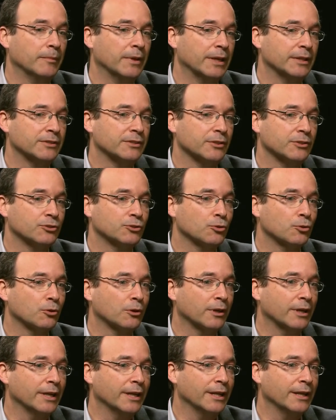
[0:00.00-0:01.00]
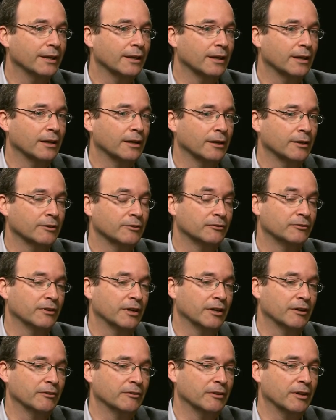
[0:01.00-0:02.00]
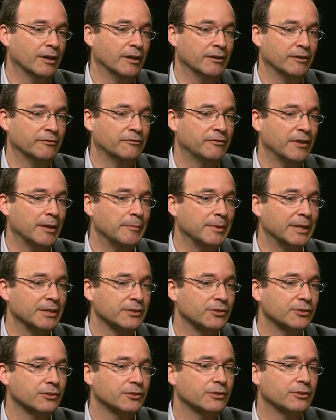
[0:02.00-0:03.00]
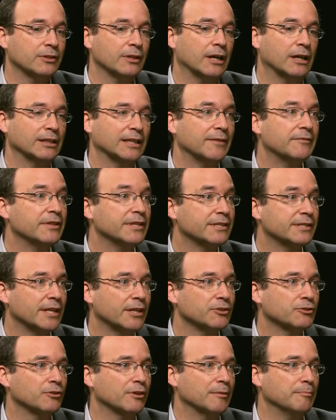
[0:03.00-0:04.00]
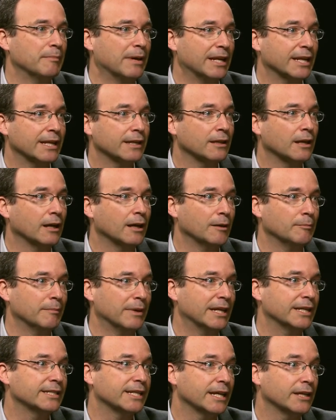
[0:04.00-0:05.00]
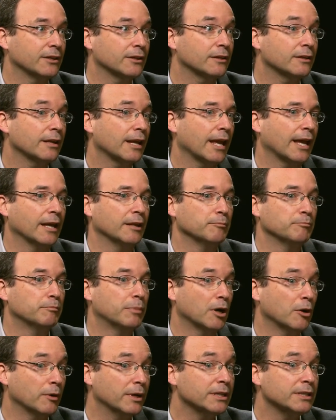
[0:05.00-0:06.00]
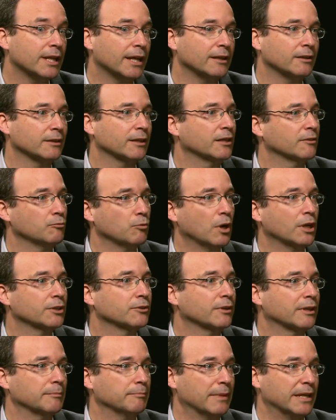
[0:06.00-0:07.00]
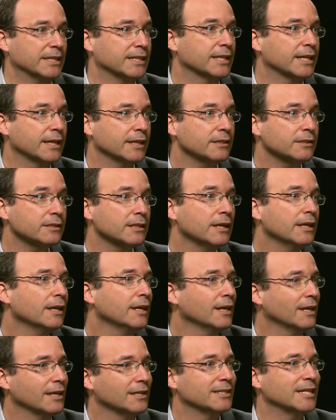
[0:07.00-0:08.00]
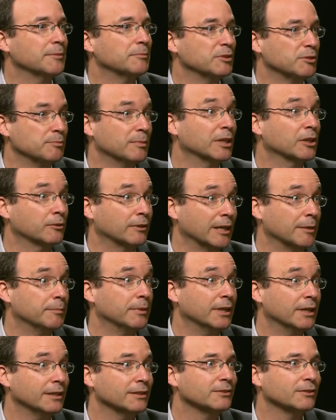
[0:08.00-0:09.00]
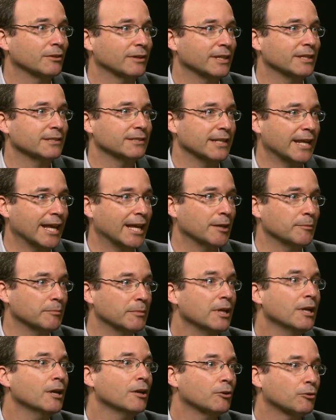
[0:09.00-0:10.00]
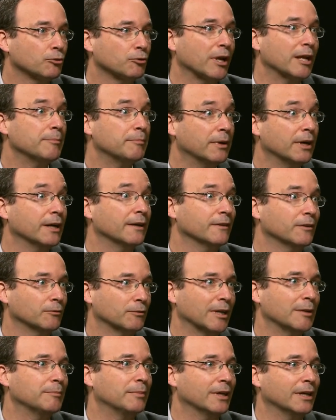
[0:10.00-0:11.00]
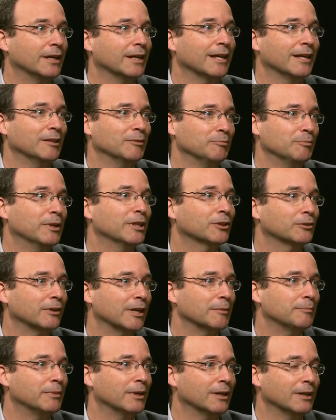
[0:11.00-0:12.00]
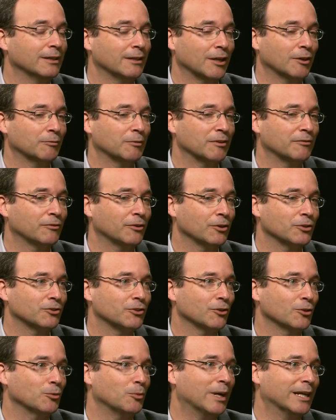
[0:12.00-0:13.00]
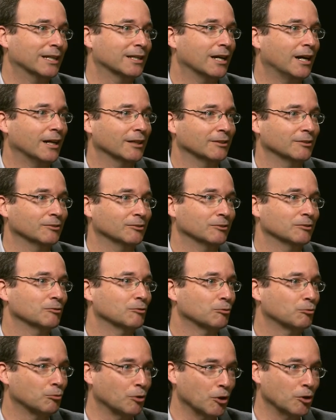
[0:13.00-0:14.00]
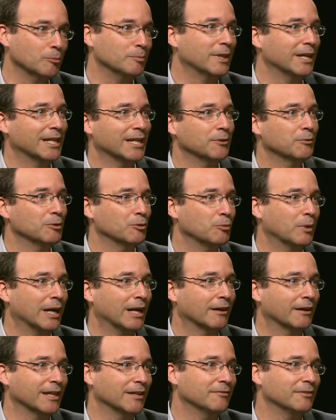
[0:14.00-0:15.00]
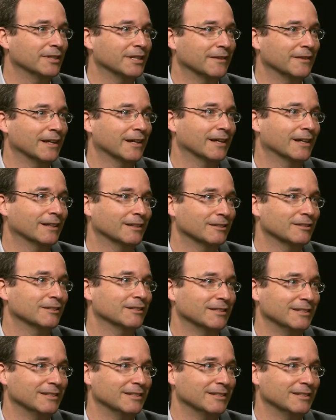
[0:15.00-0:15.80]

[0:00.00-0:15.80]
It's the story of a famous 11th century meditator and poet and kind of wandering mendicant. His name was Milarepa, and so his name, Repa, the Repa in Milarepa, refers to the white cotton robe that he would wear even in the